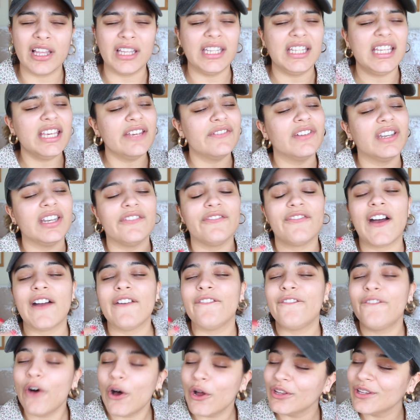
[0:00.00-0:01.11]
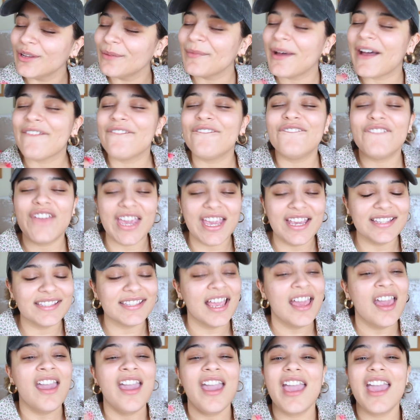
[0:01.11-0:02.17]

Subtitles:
And even if I fall on my face